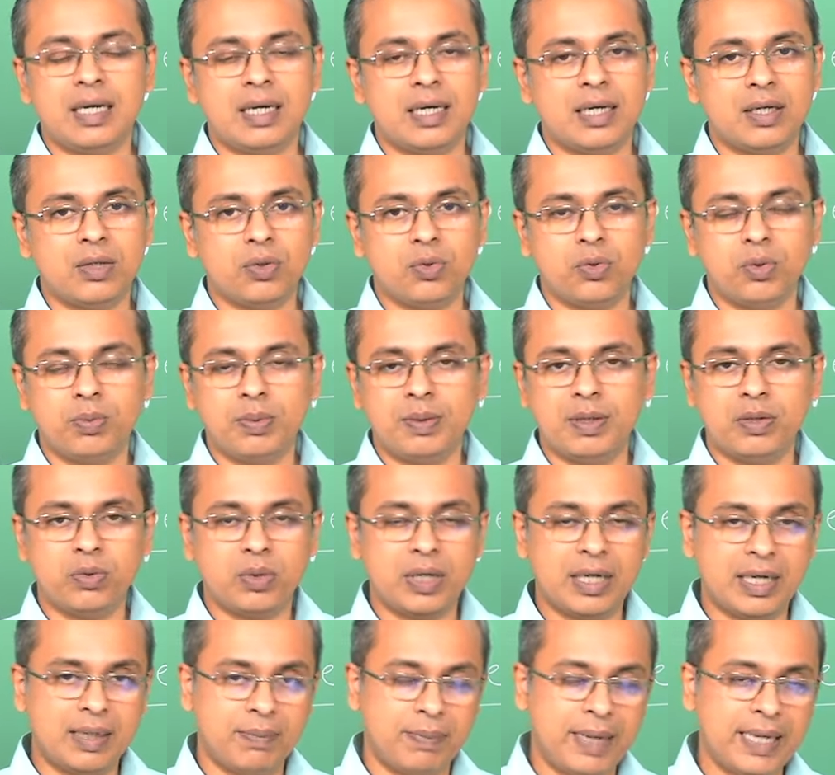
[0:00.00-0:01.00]
You could be
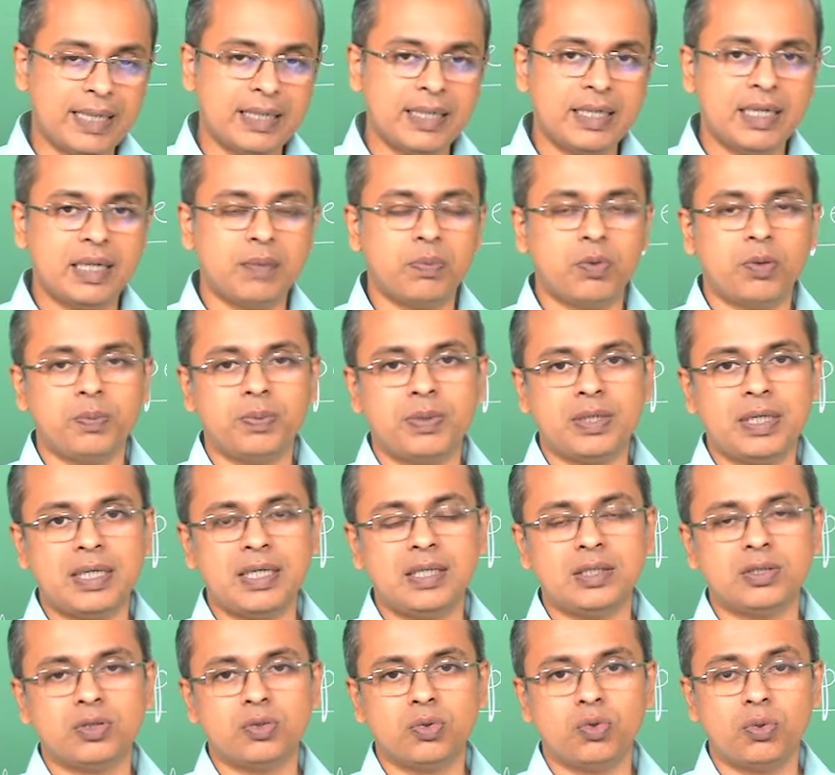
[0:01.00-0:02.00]
looking at magnetic
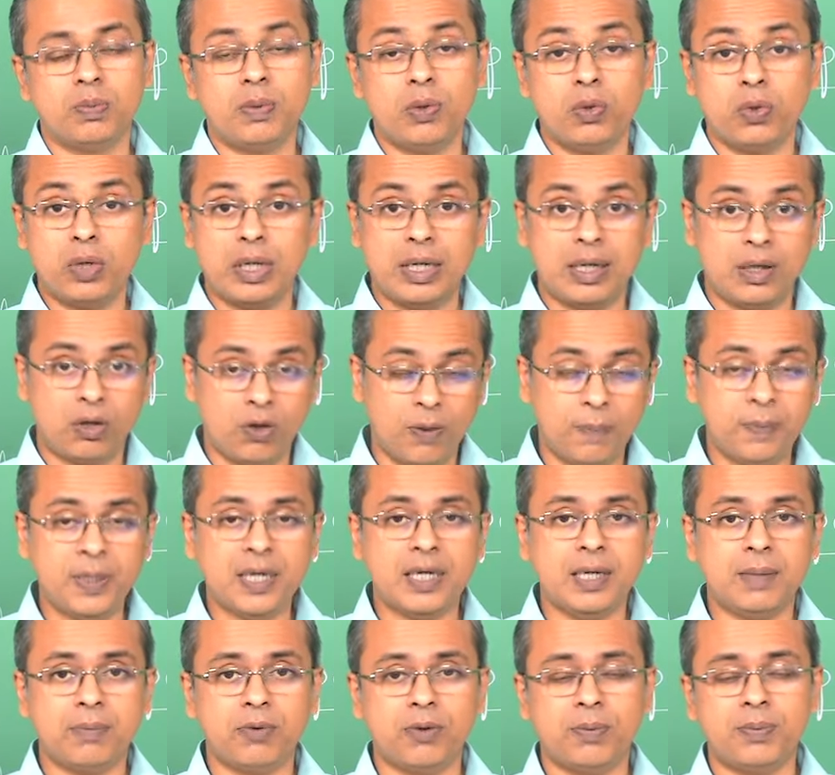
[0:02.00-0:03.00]
properties, you could be looking at
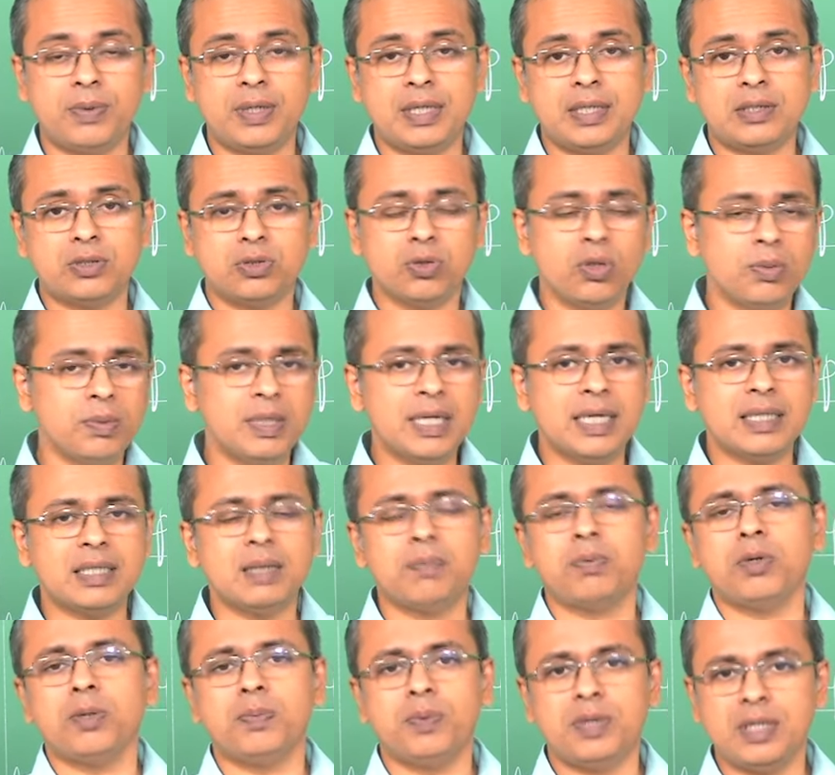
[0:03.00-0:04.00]
optical properties, so many other
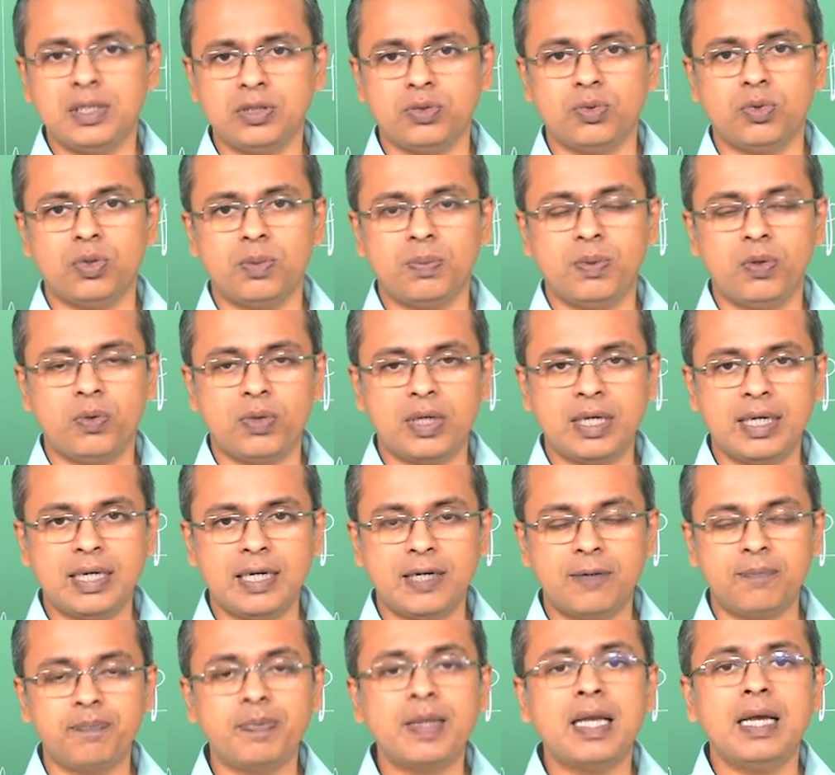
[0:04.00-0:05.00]
properties you could be looking
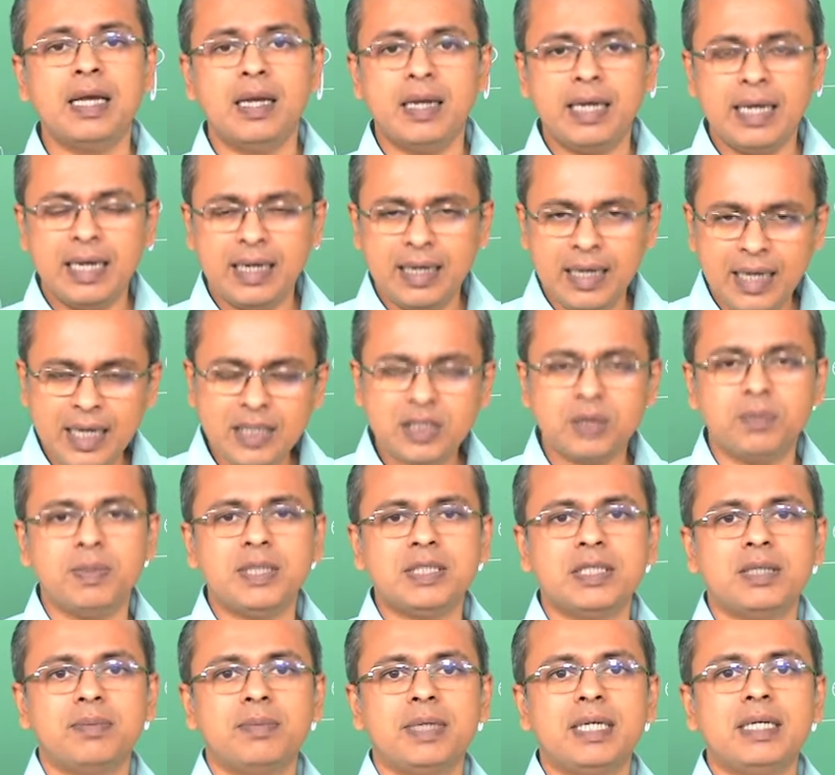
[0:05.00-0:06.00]
at. In each
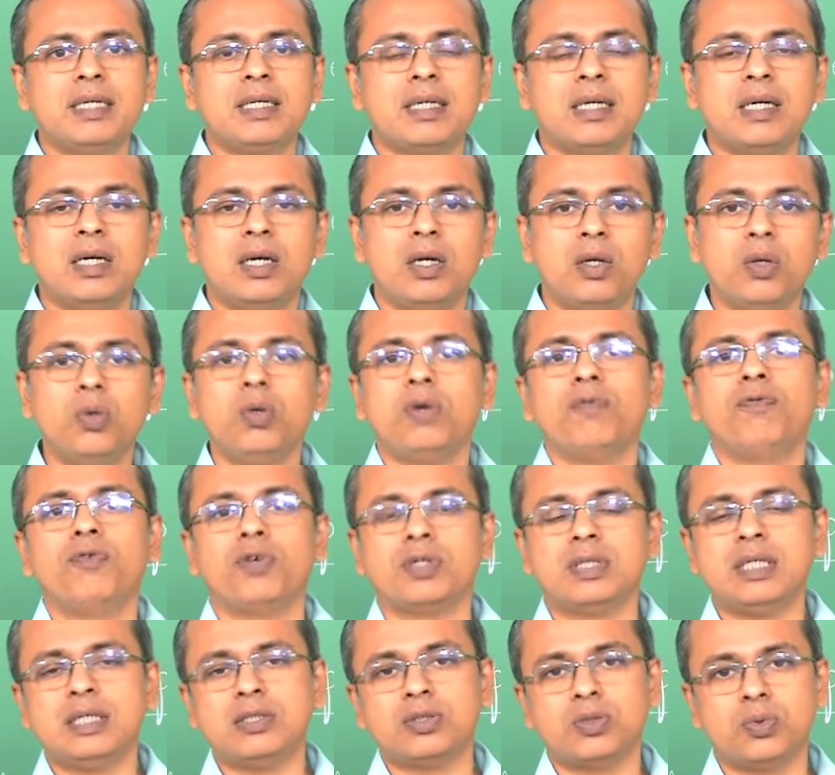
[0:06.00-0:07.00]
measurement, look
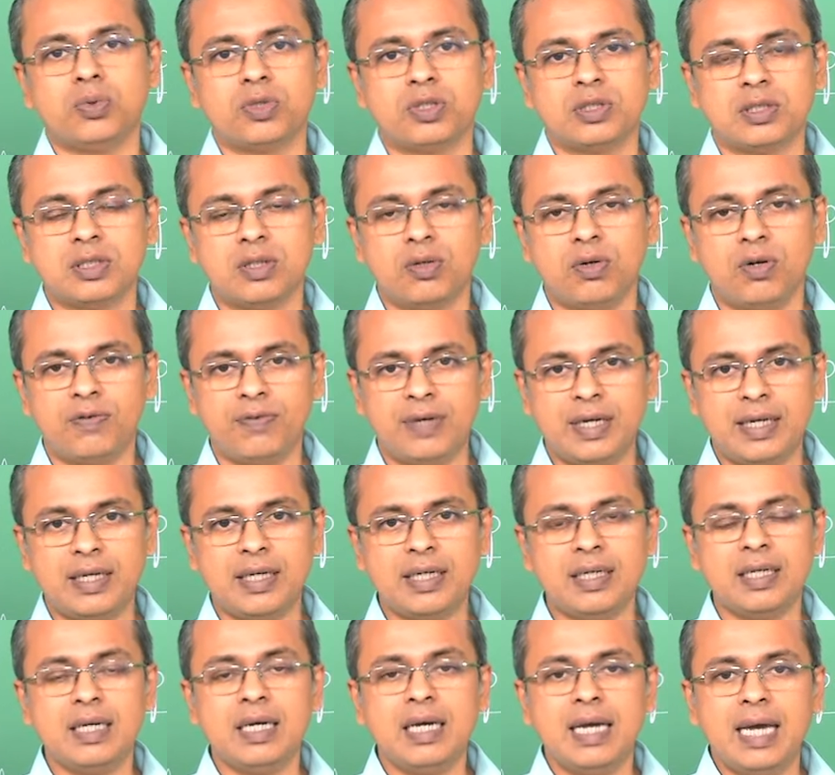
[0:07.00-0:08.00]
for that source of
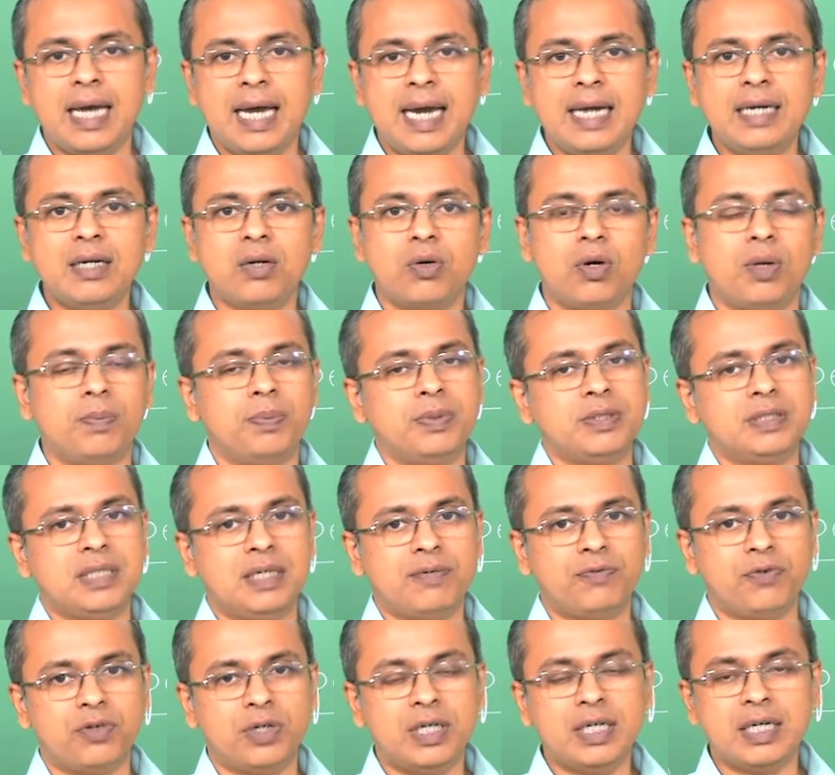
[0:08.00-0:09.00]
error and
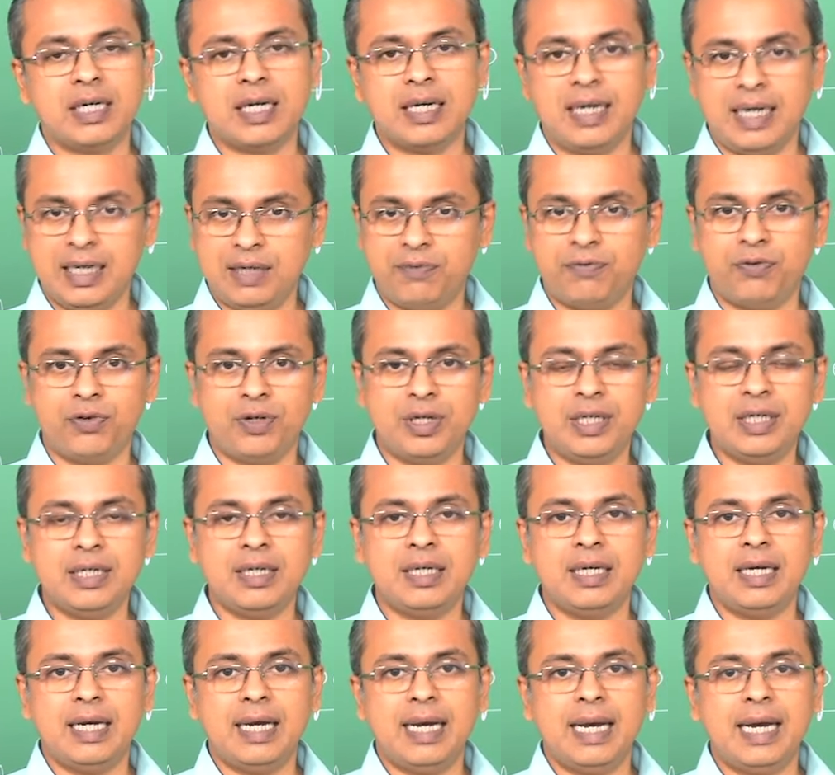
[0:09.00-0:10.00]
compensate for it, correct for it,
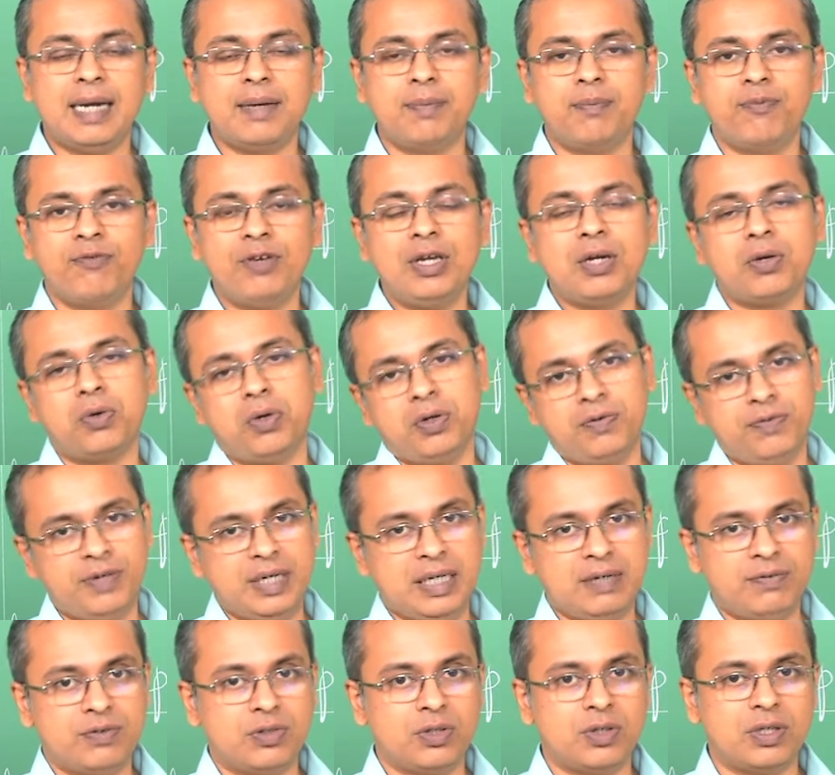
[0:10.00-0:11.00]
and feel
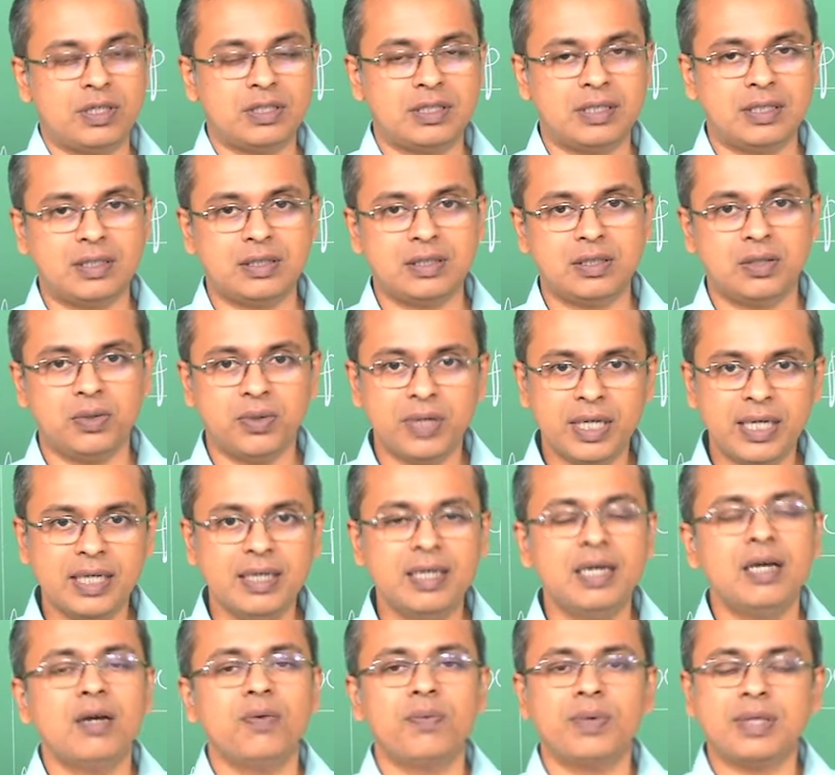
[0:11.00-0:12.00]
confident with your results. Okay.
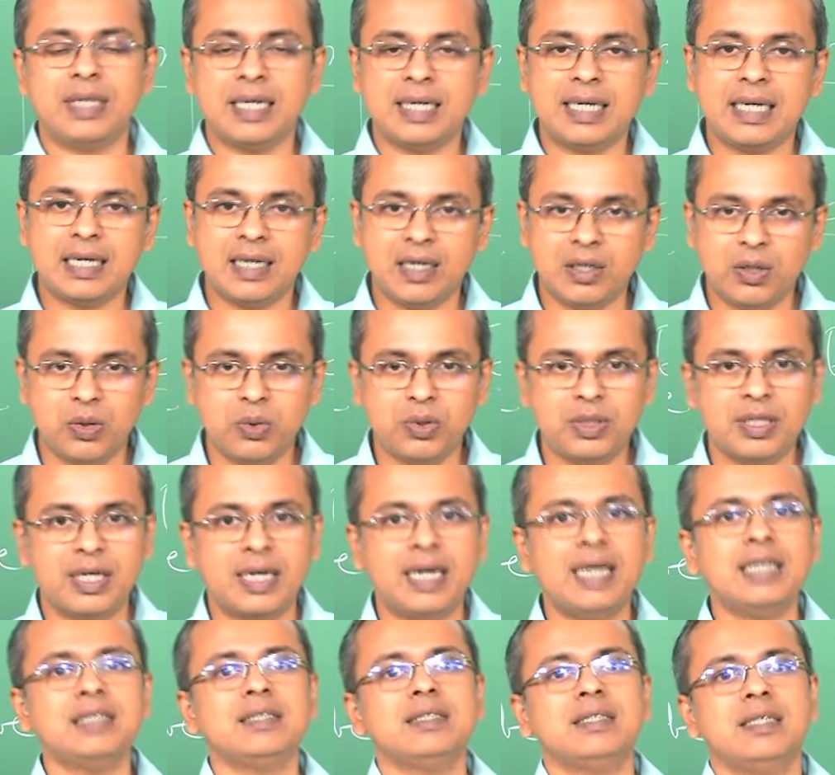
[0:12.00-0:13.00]
With that, I will conclude the
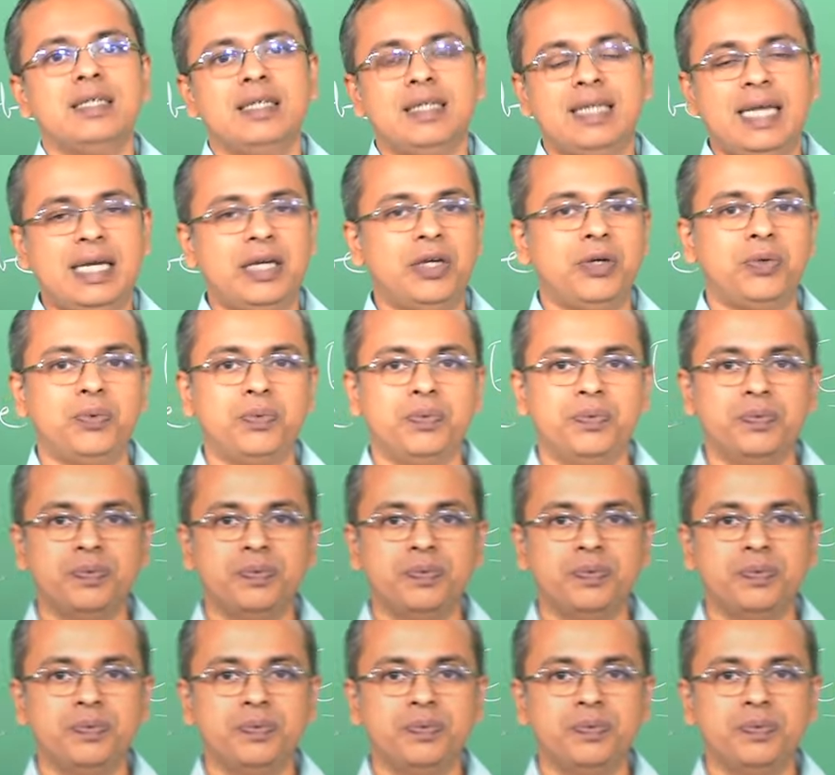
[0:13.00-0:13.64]
class. Thank you.